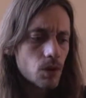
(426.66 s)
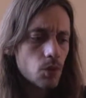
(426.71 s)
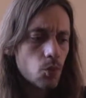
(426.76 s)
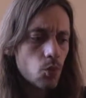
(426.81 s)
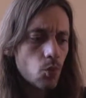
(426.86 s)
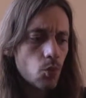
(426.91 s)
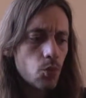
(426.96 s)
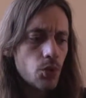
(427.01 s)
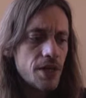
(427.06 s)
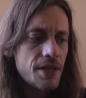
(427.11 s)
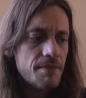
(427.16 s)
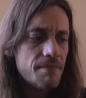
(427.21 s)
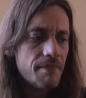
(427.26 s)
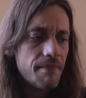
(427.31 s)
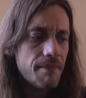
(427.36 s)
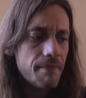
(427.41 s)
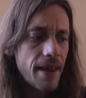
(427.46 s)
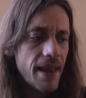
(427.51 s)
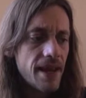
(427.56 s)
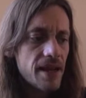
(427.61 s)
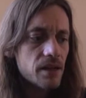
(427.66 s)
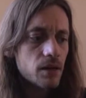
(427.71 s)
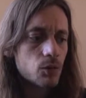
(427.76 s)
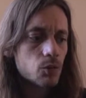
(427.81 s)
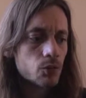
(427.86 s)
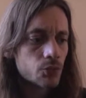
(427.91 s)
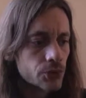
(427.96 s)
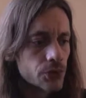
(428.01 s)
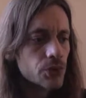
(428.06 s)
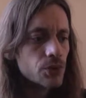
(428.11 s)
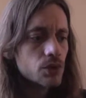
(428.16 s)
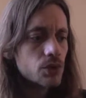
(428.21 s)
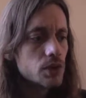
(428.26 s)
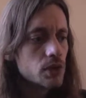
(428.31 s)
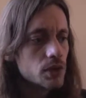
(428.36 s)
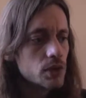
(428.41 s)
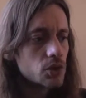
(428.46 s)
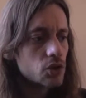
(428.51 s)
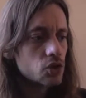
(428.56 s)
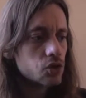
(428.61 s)
We made a real
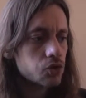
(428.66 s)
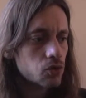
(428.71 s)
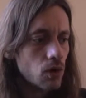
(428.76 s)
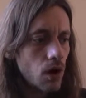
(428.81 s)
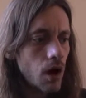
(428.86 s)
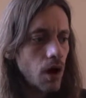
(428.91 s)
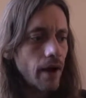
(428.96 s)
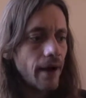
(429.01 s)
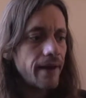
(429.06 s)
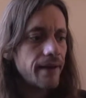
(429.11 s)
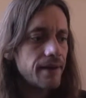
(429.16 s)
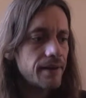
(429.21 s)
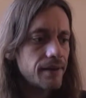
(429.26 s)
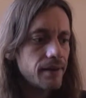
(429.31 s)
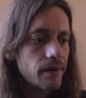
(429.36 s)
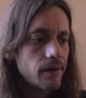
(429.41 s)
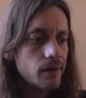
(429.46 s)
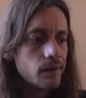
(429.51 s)
good try.